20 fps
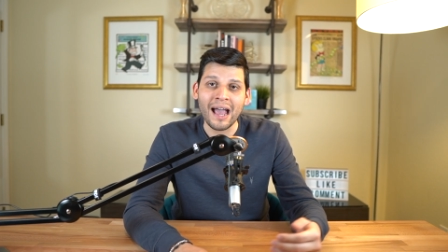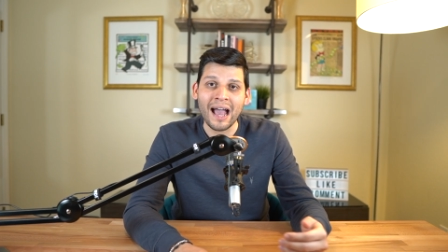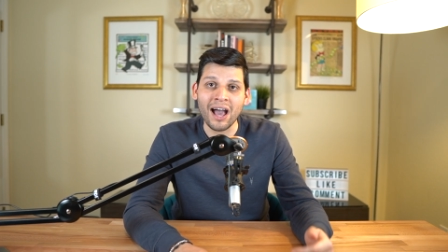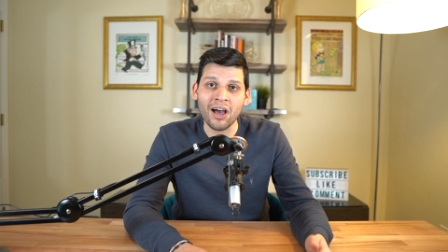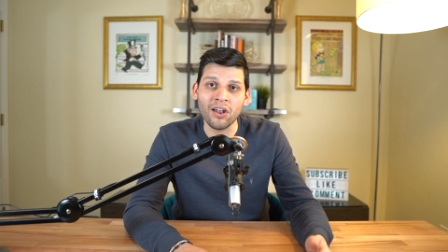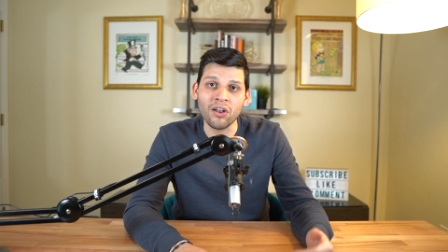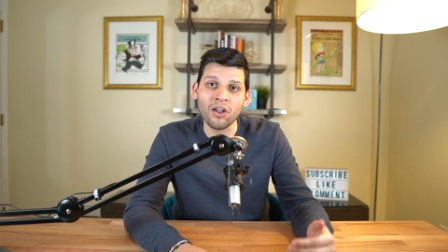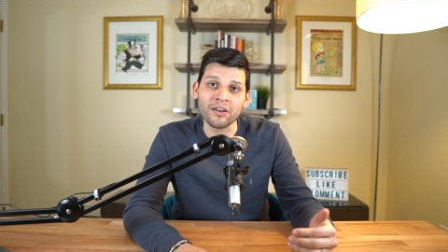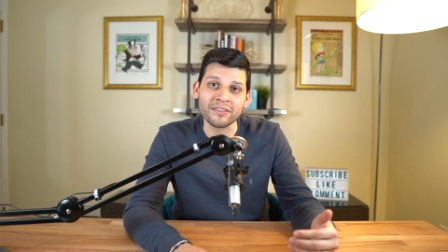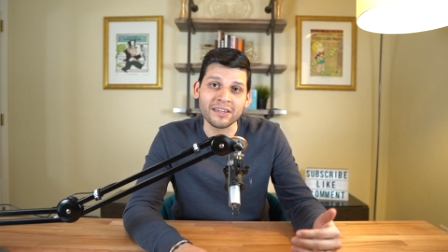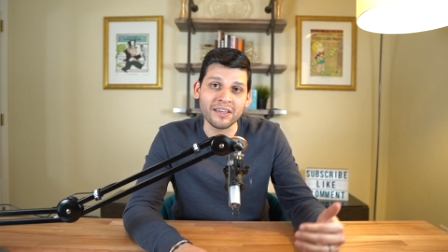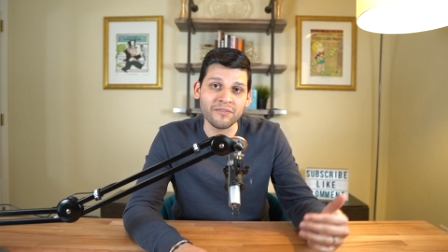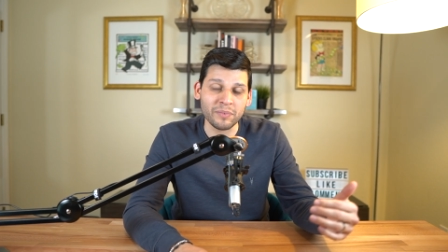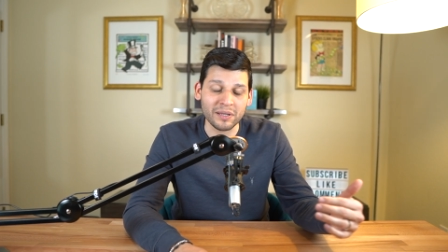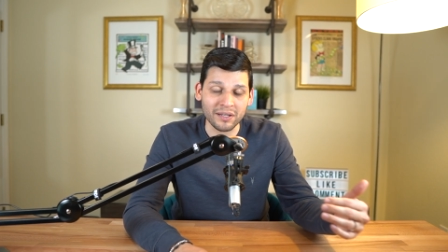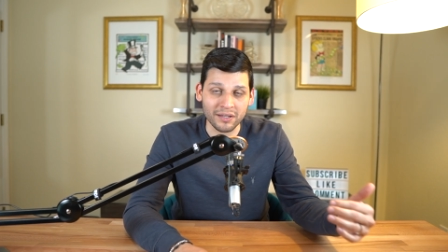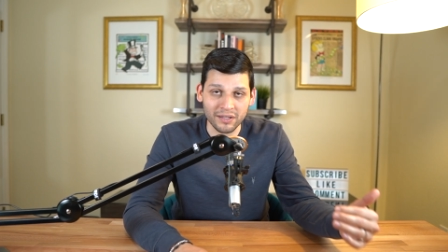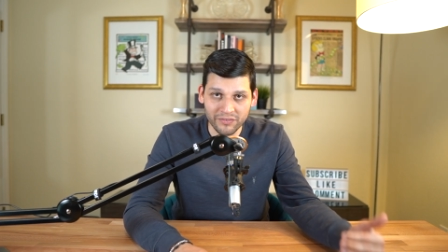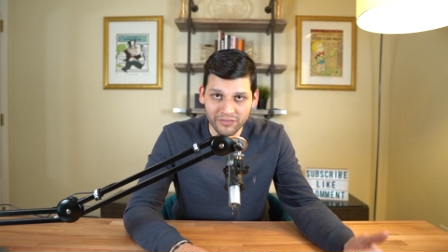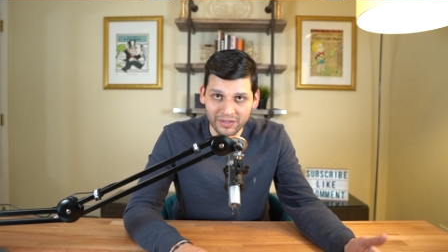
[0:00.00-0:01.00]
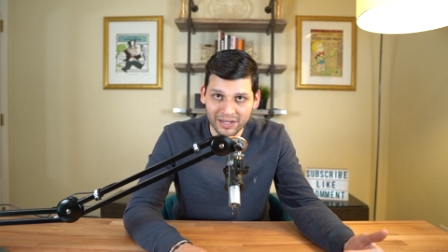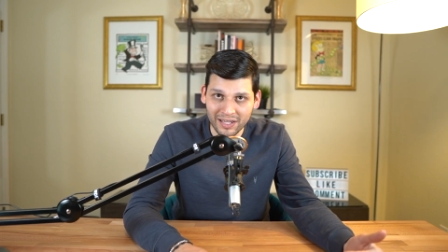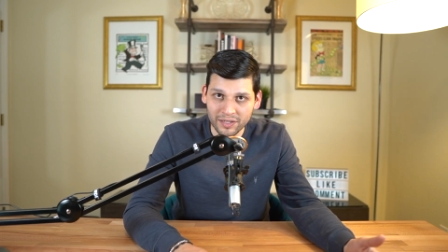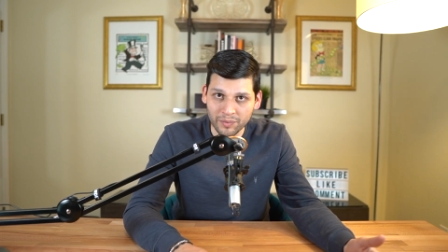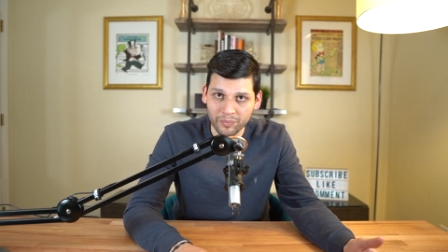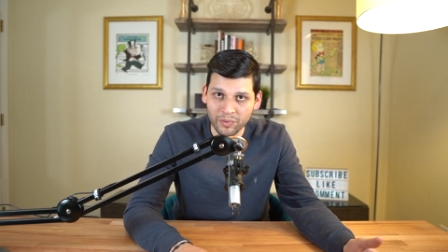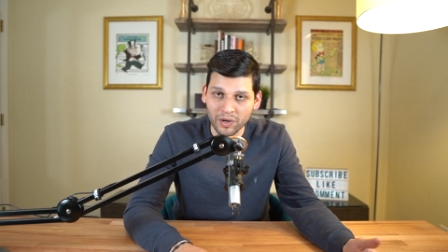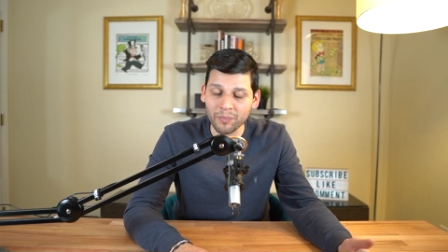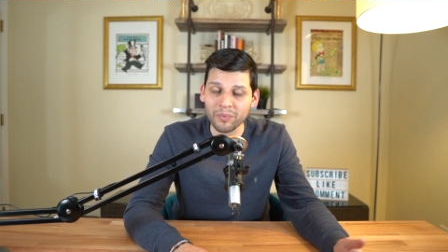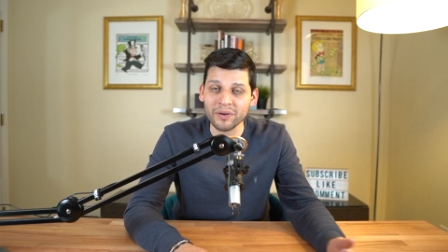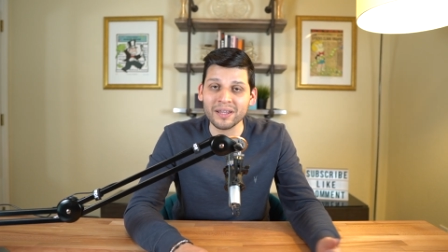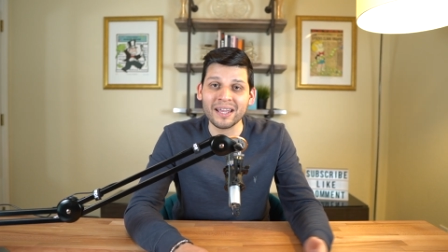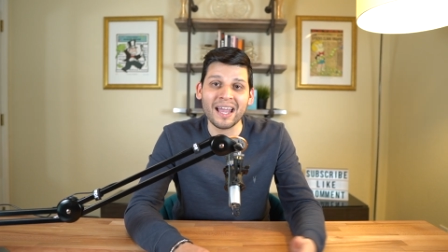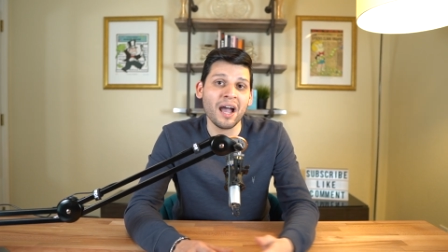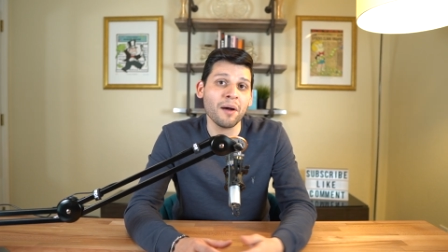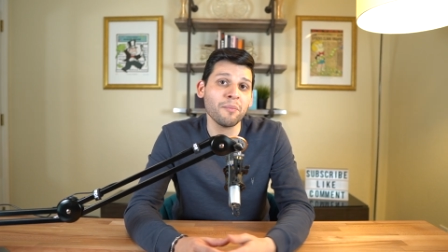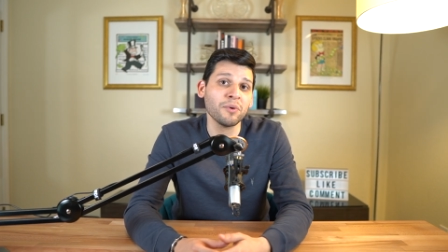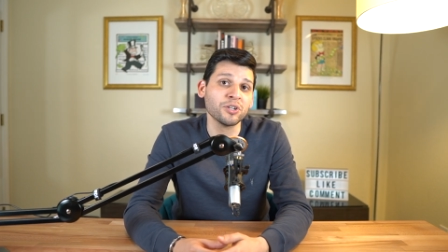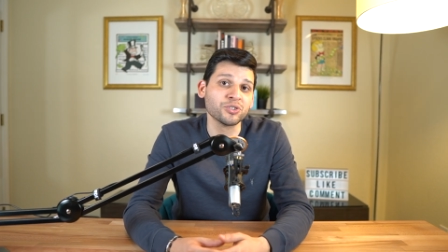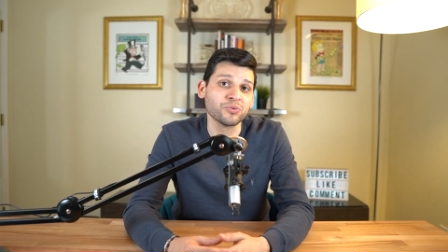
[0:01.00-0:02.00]
how long they've been living at the property,
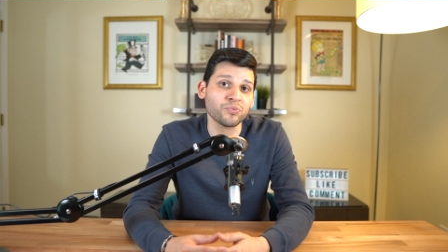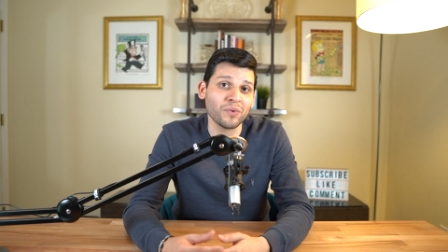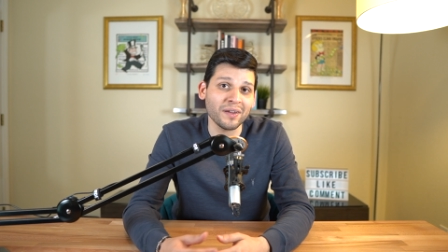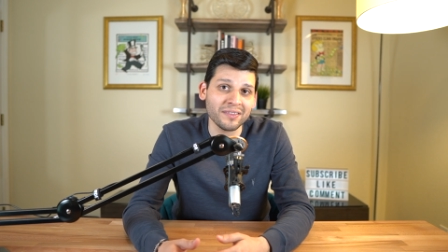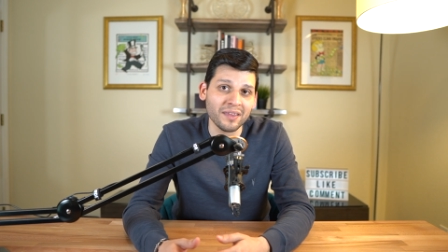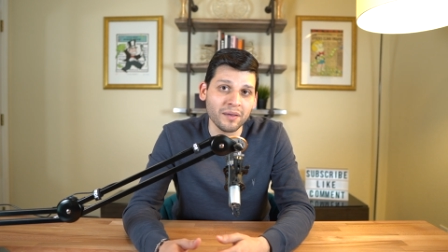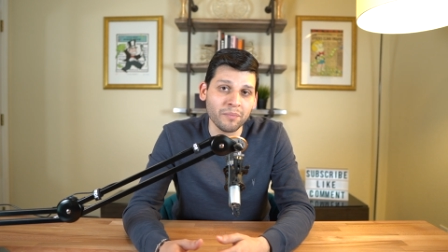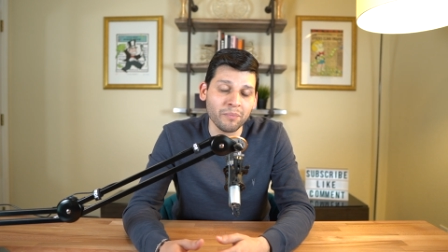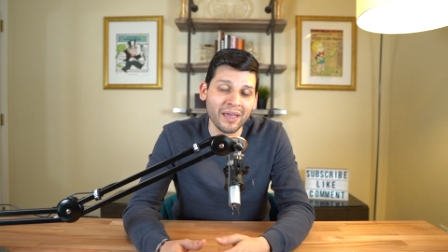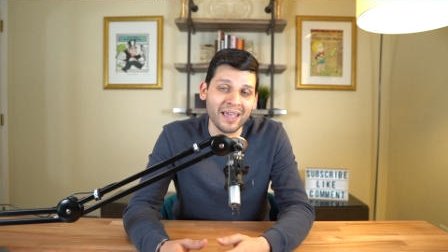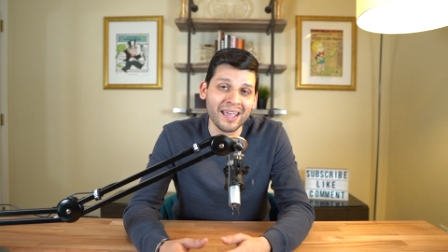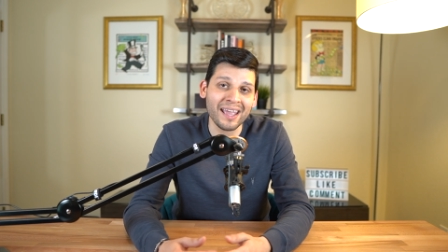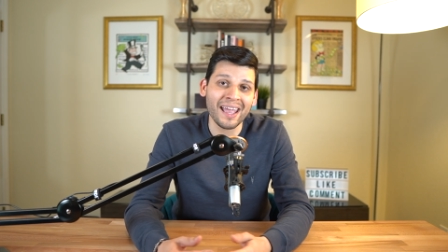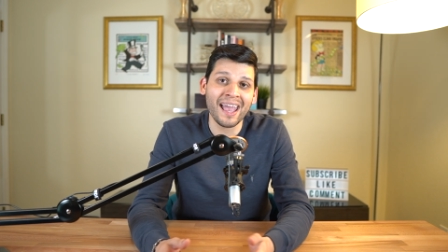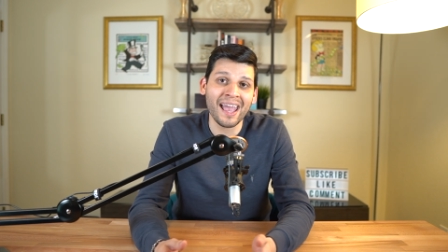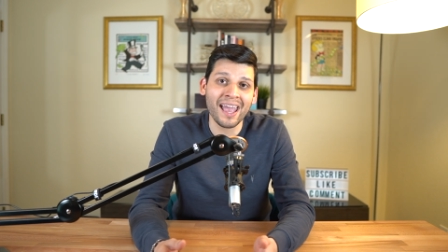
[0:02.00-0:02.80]
how much rent they pay,